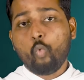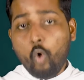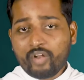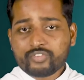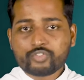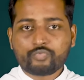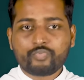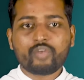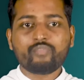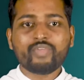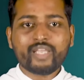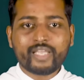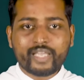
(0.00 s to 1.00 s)
Once
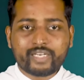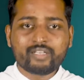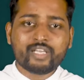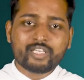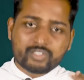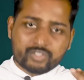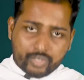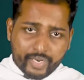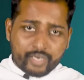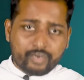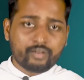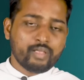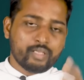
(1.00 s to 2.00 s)
when we get
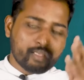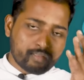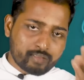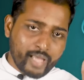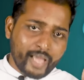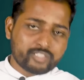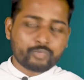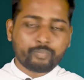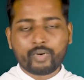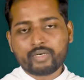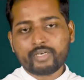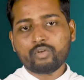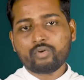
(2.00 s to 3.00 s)
trained in
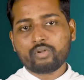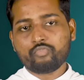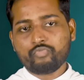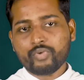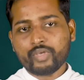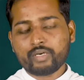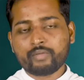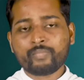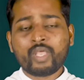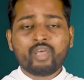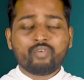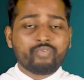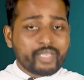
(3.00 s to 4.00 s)
that particular field,
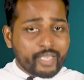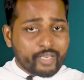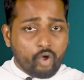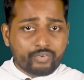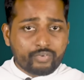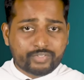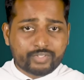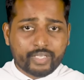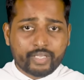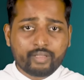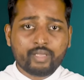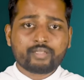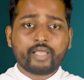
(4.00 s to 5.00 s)
we cannot
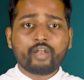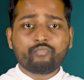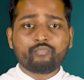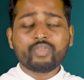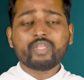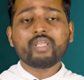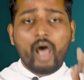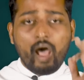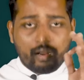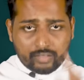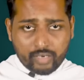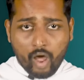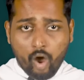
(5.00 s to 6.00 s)
say that we
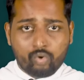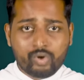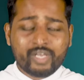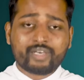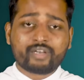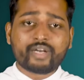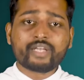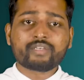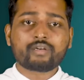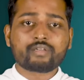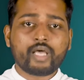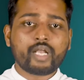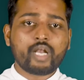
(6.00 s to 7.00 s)
are now
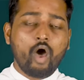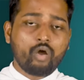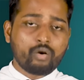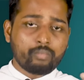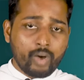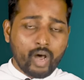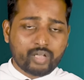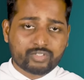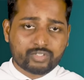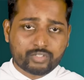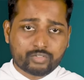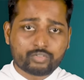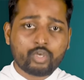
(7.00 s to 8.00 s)
greater than our
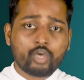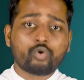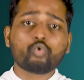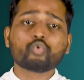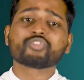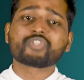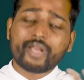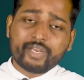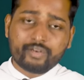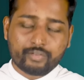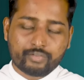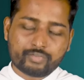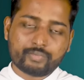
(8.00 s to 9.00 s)
masters who
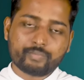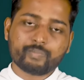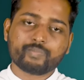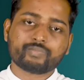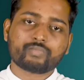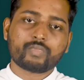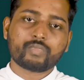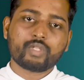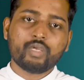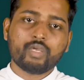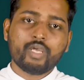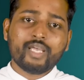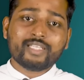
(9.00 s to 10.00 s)
trained us.
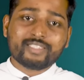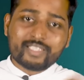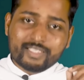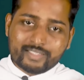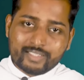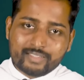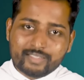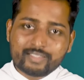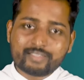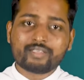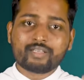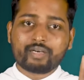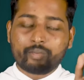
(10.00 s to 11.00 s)
Jesus
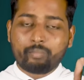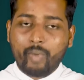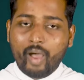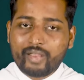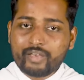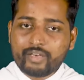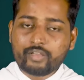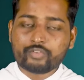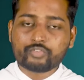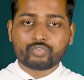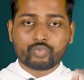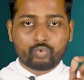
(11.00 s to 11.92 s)
is reminding us